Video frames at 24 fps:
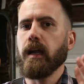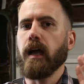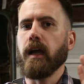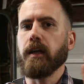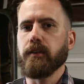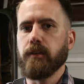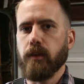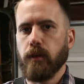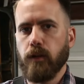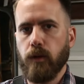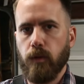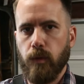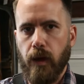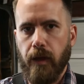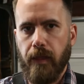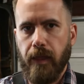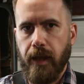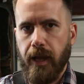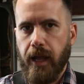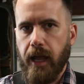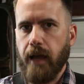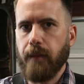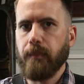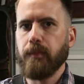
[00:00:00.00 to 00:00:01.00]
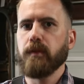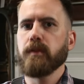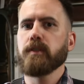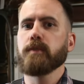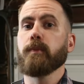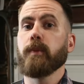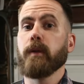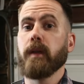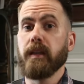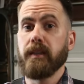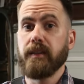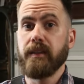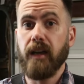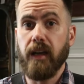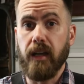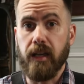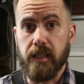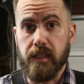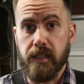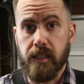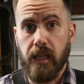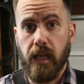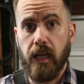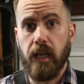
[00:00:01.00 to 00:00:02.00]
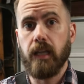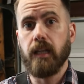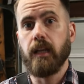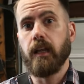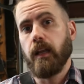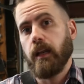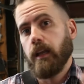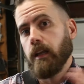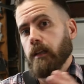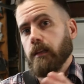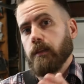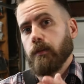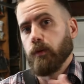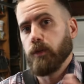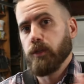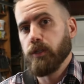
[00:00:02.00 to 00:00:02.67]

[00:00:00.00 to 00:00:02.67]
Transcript: I don't know why that happens, but it does, okay? And the